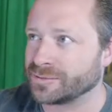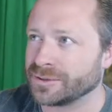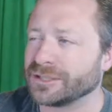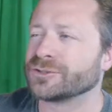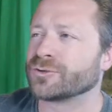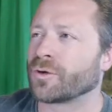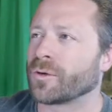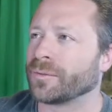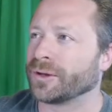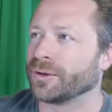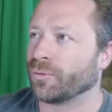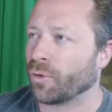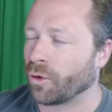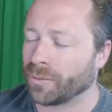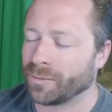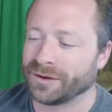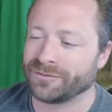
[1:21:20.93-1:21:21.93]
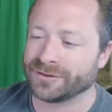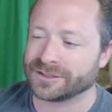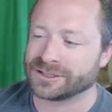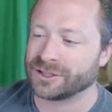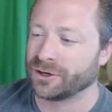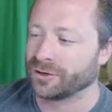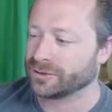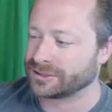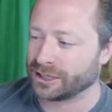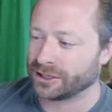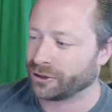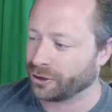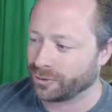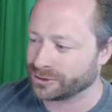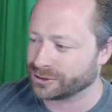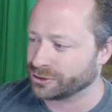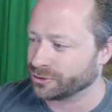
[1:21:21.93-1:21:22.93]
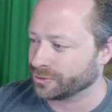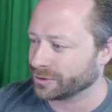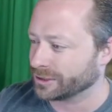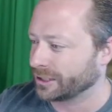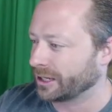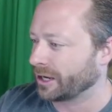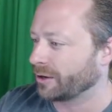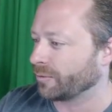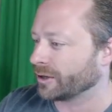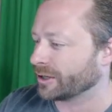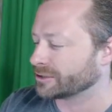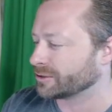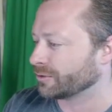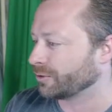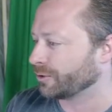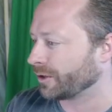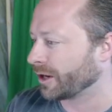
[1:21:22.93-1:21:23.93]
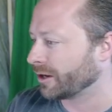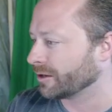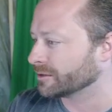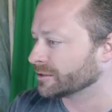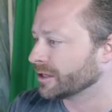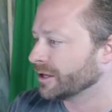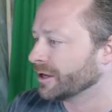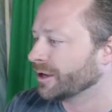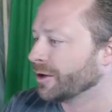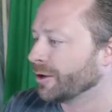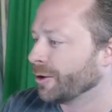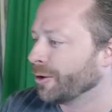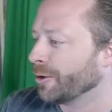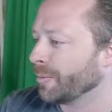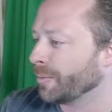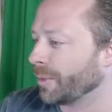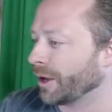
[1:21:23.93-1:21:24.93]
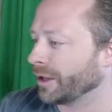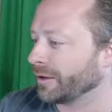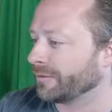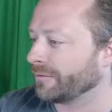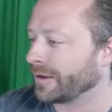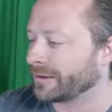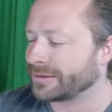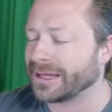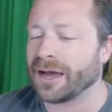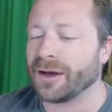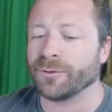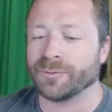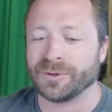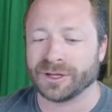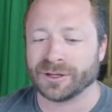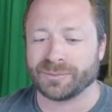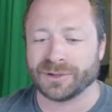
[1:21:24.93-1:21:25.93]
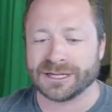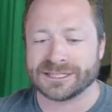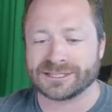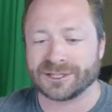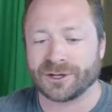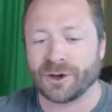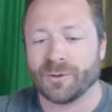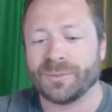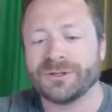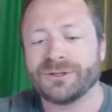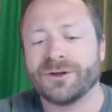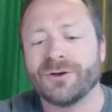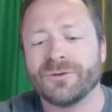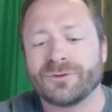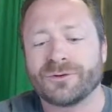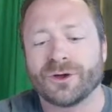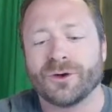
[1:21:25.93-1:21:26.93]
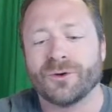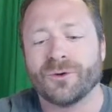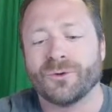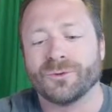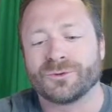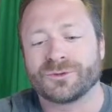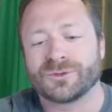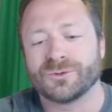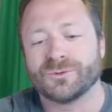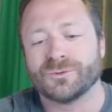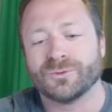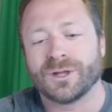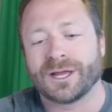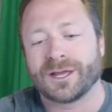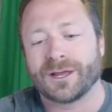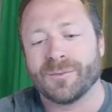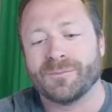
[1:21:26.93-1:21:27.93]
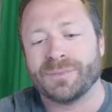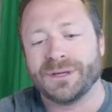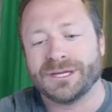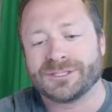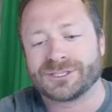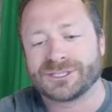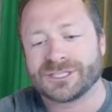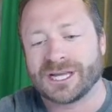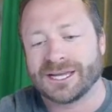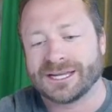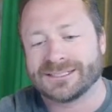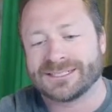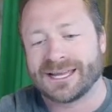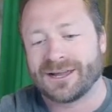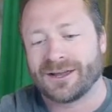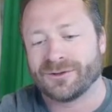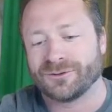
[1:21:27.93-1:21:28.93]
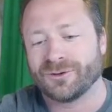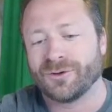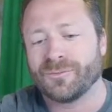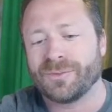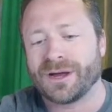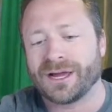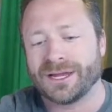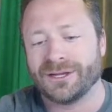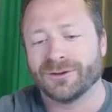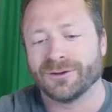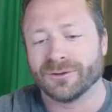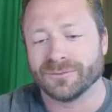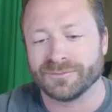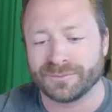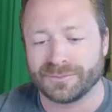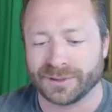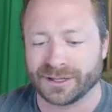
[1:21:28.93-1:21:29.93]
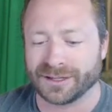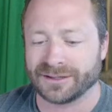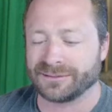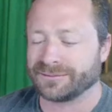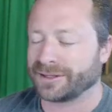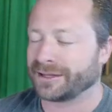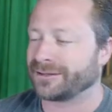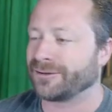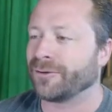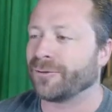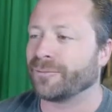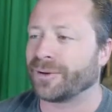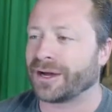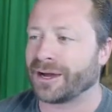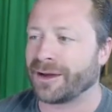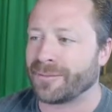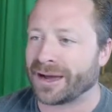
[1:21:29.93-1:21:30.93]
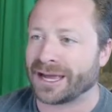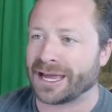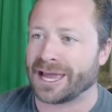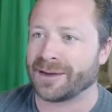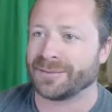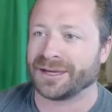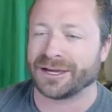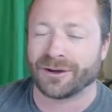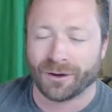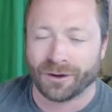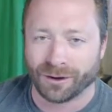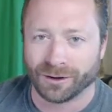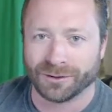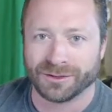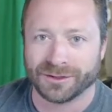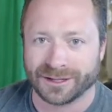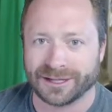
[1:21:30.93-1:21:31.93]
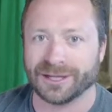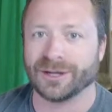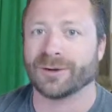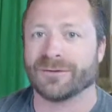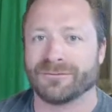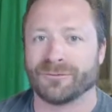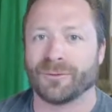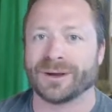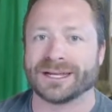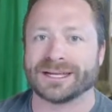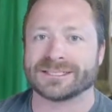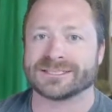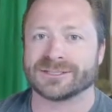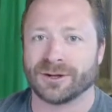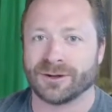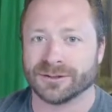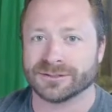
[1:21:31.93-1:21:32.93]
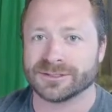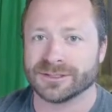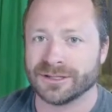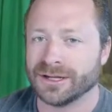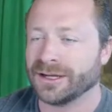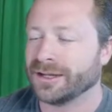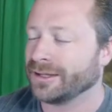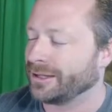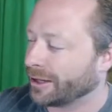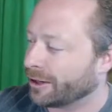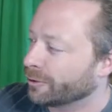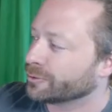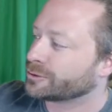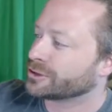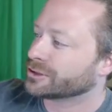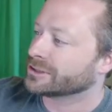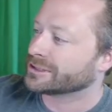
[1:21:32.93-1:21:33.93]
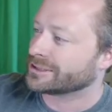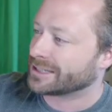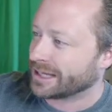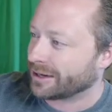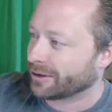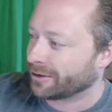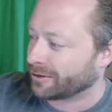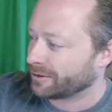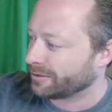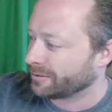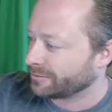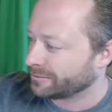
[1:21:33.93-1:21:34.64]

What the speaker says: But it's normally warm, and if it snows, they don't know what to do with it anyway, so who cares? But like that would be the place to go. But don't go to like a beachside town. Don't buy a Miami car thinking you're avoiding salt. The ocean's there.